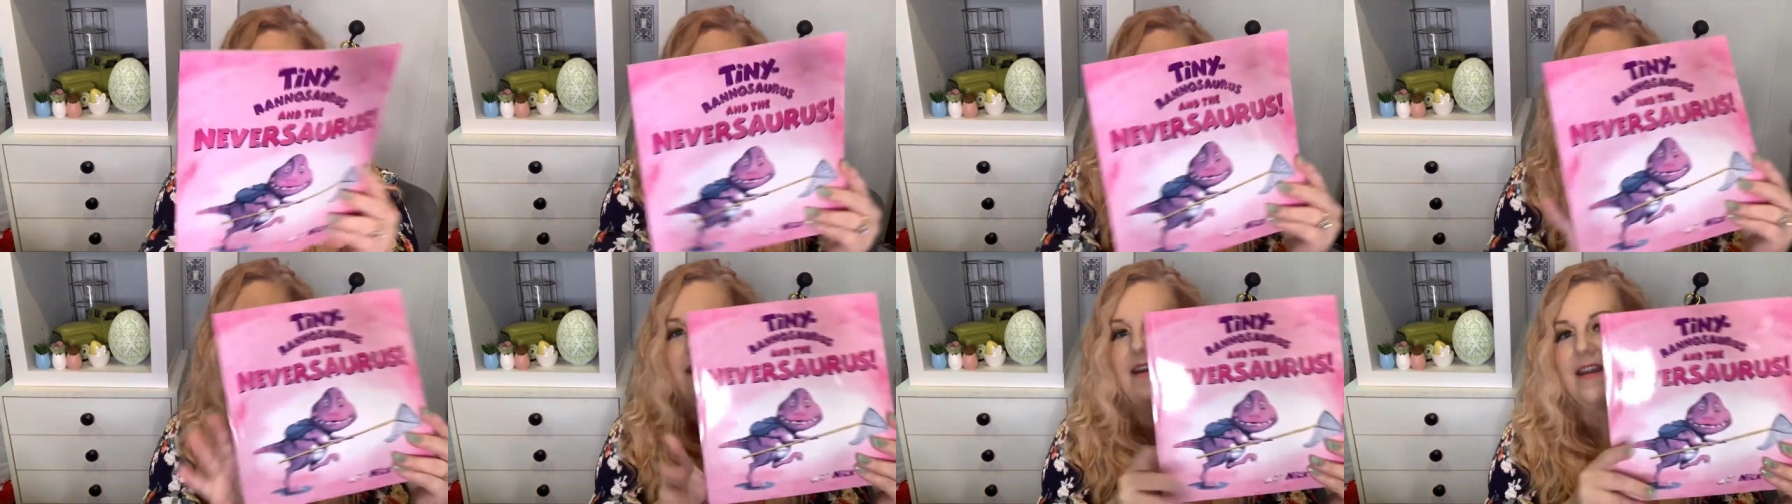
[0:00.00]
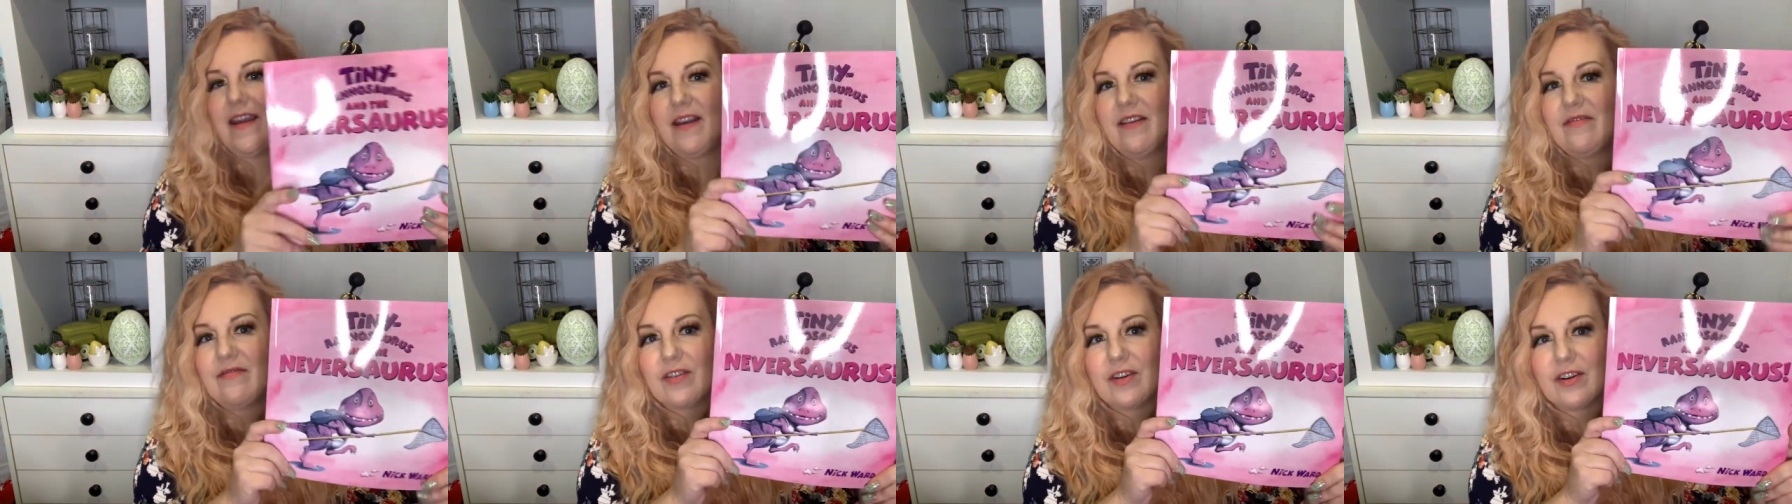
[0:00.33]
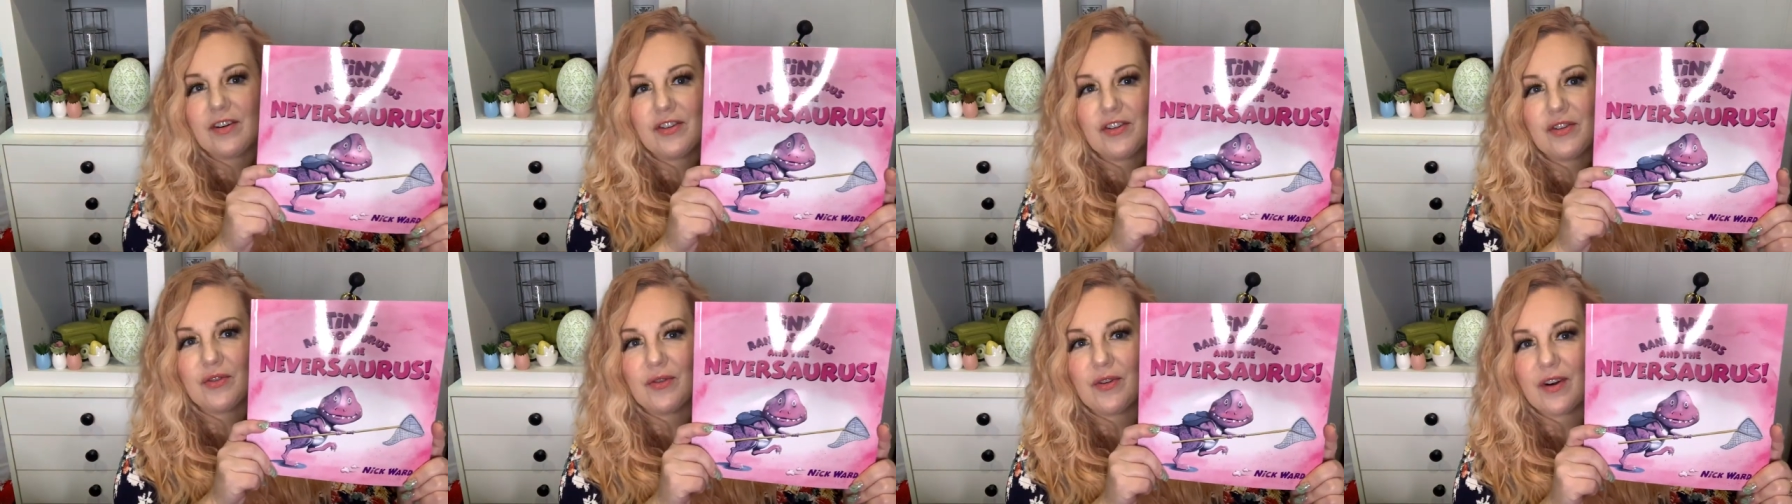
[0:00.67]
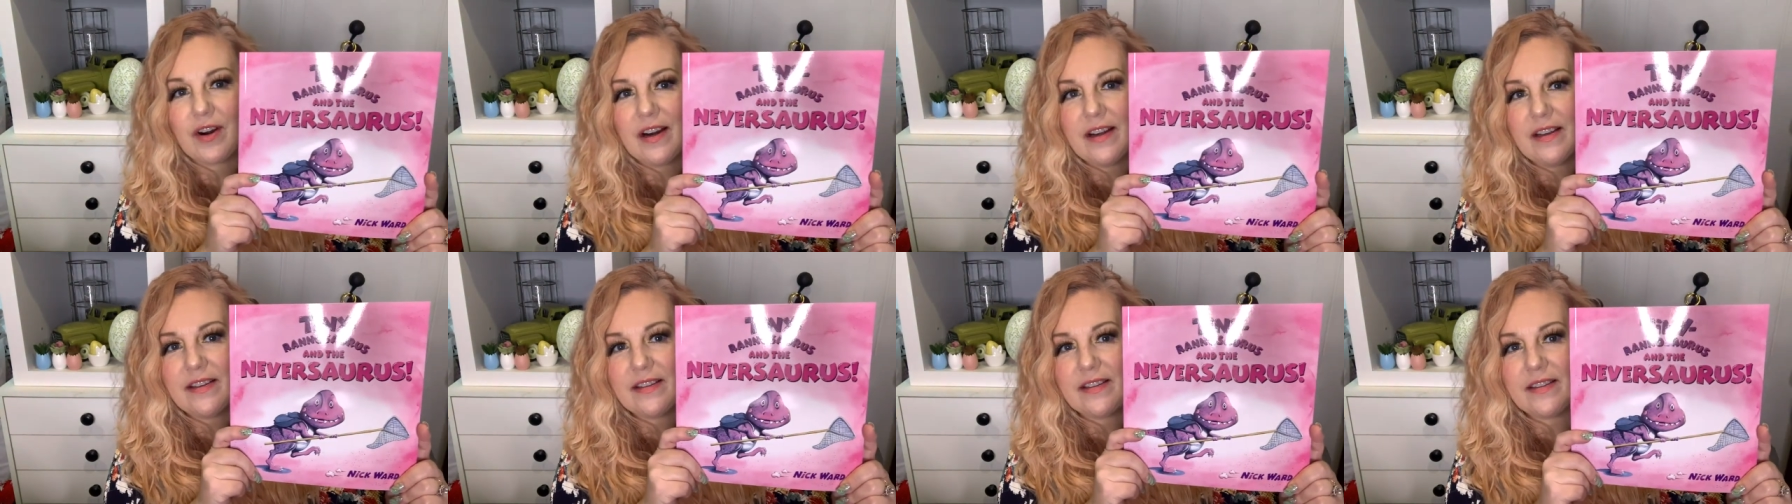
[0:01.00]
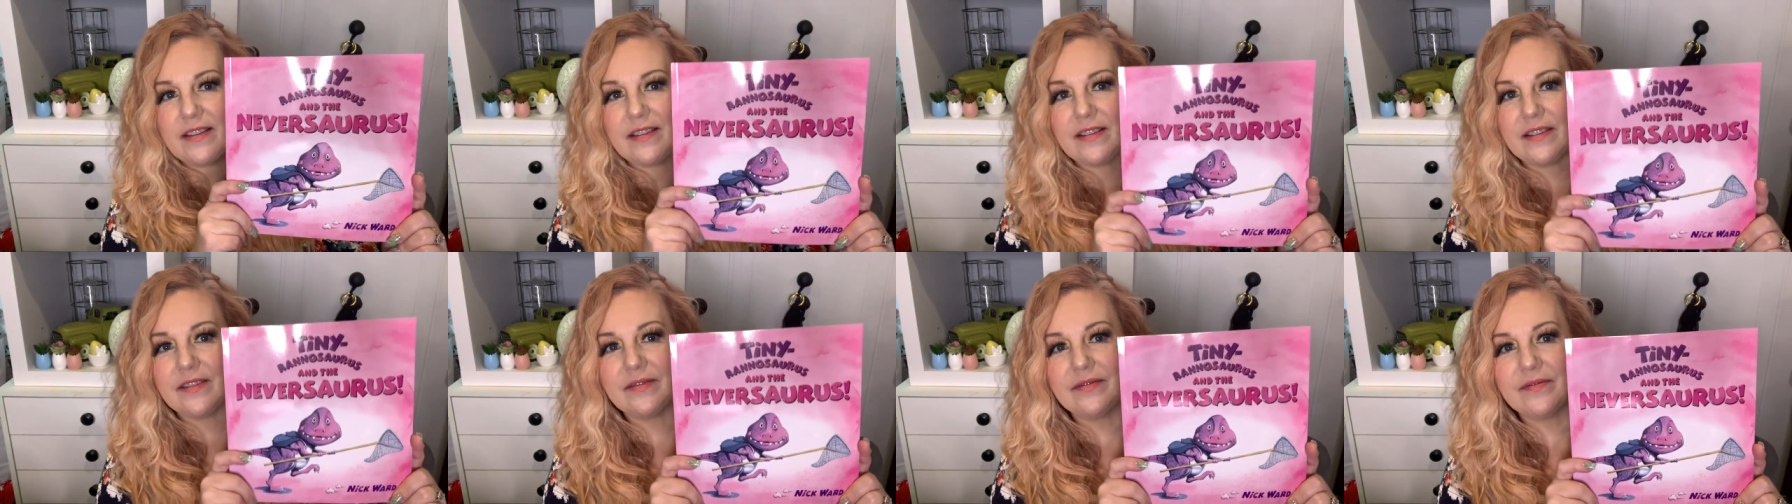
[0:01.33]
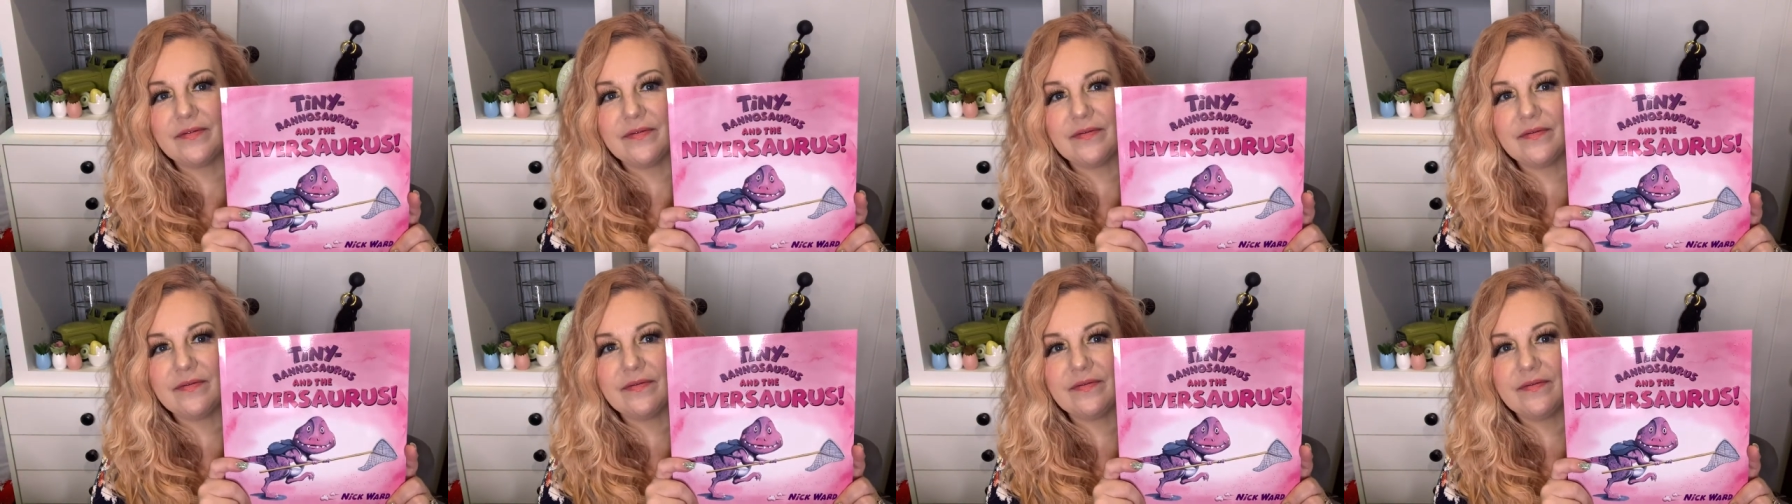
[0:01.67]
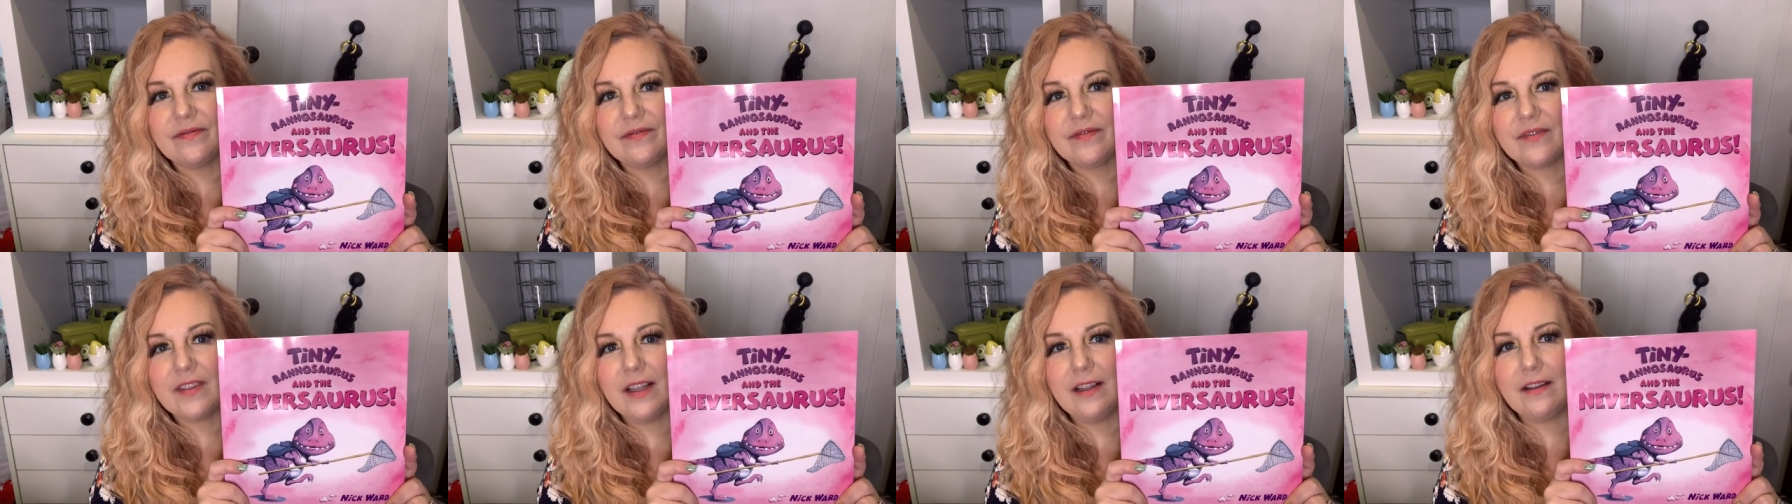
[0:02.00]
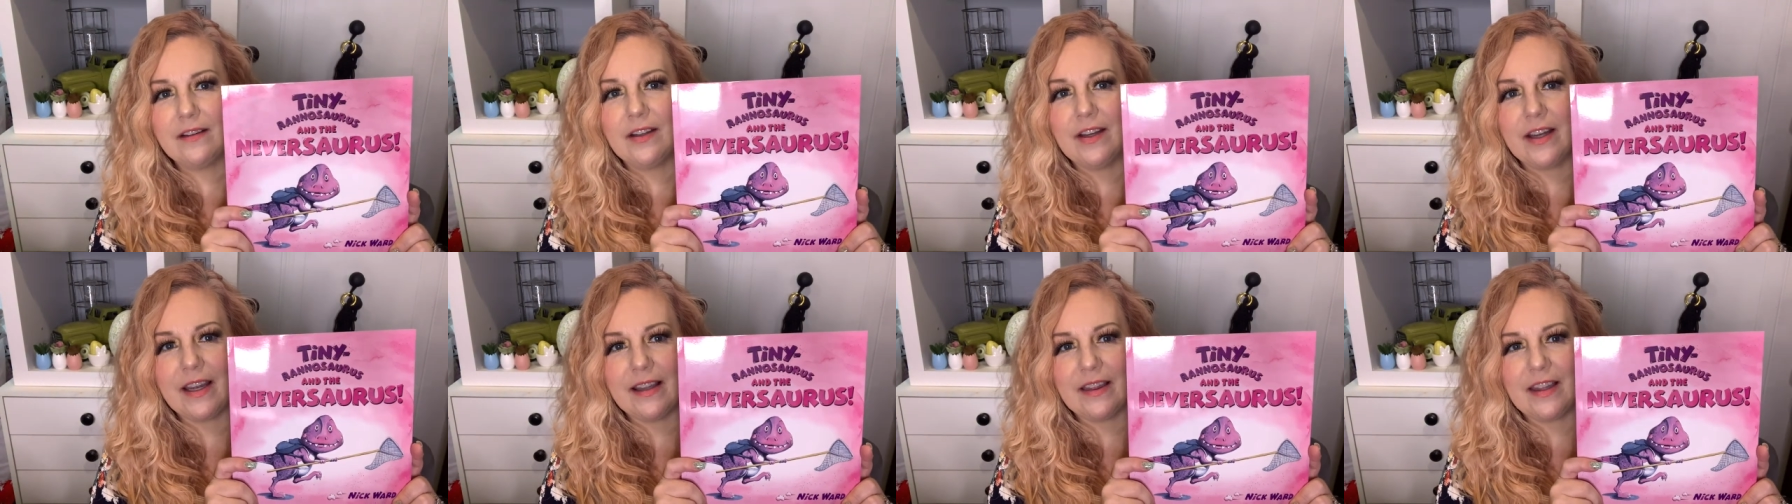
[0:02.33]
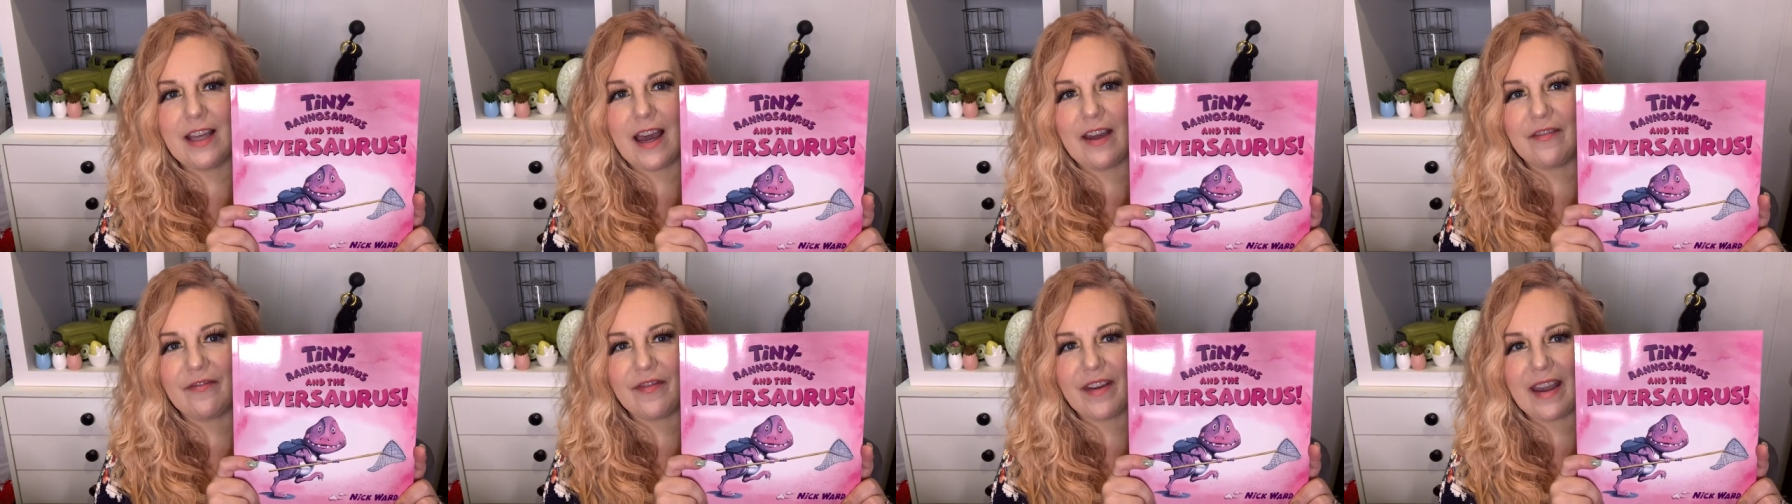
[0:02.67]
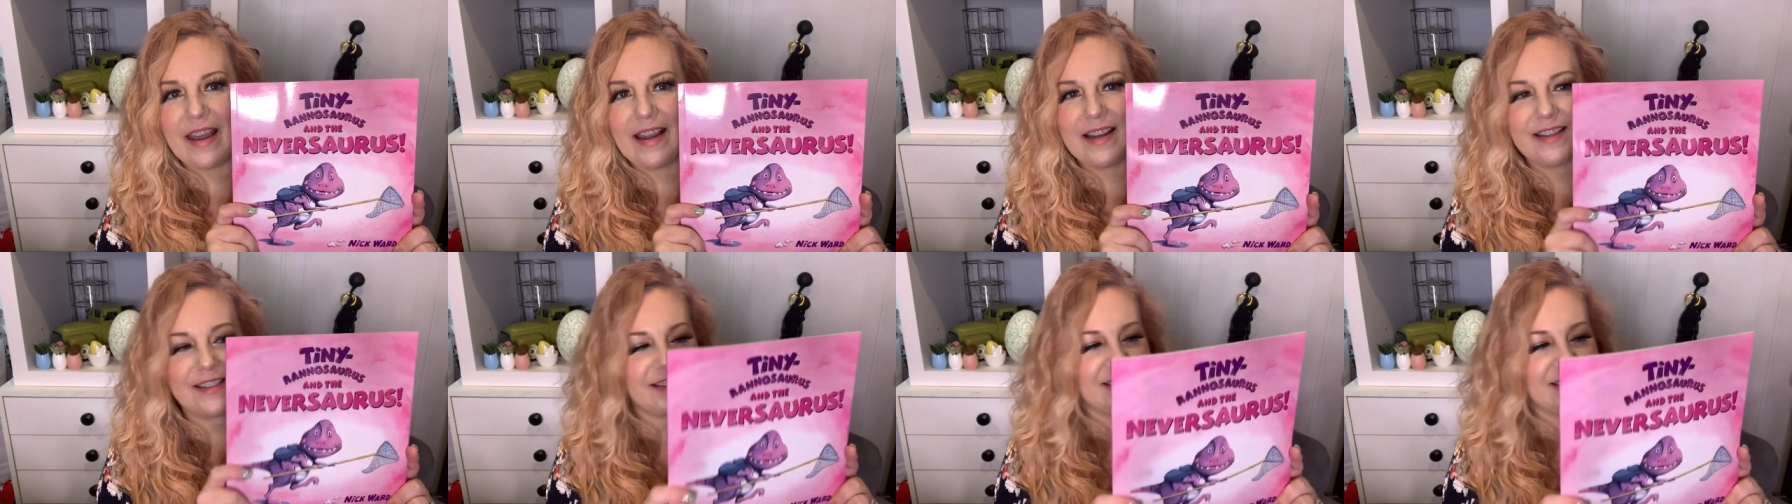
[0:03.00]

Neversaurus. Look at that face.